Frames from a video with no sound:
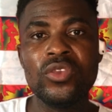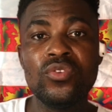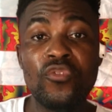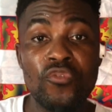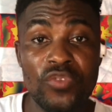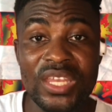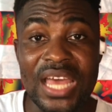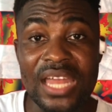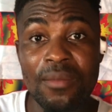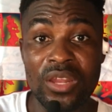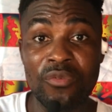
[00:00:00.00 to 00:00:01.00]
you feel
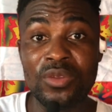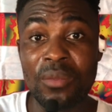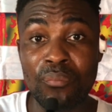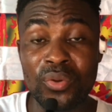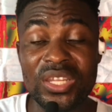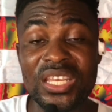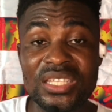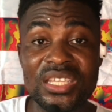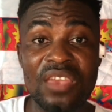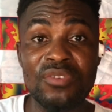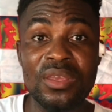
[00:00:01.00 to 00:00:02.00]
that the bunny is
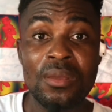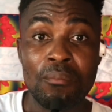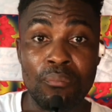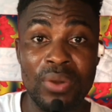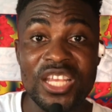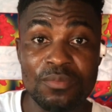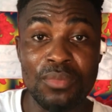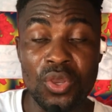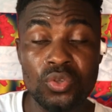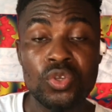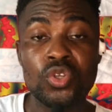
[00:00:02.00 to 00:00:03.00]
giving breast
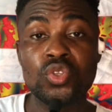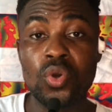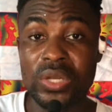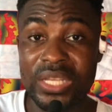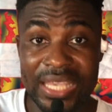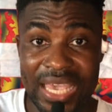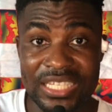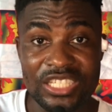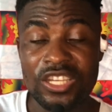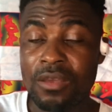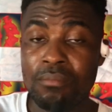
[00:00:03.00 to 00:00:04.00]
milk to the
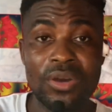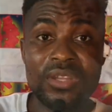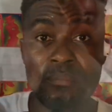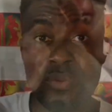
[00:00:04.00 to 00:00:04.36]
kids, but the